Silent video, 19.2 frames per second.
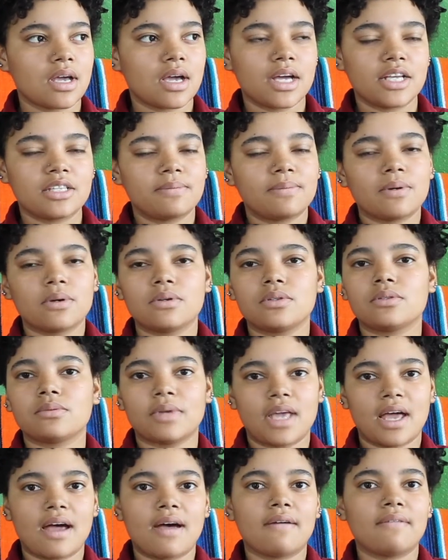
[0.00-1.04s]
I suppose
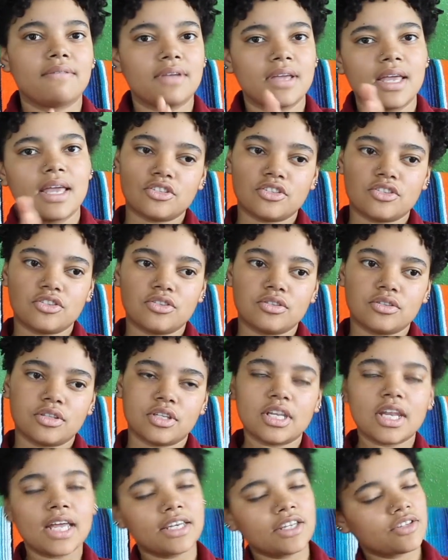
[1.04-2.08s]
we have
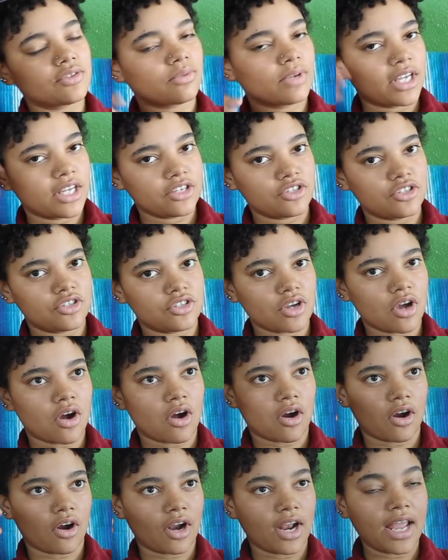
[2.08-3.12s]
the 90s range
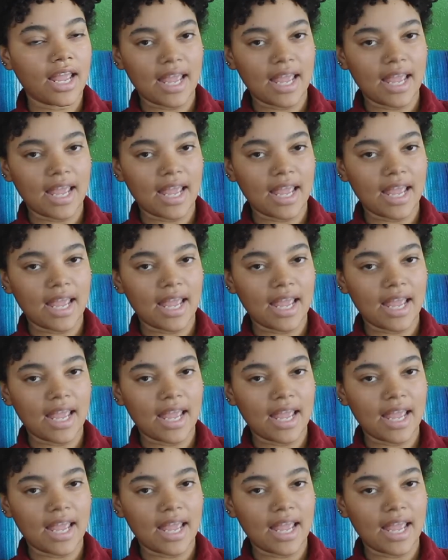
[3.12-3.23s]
are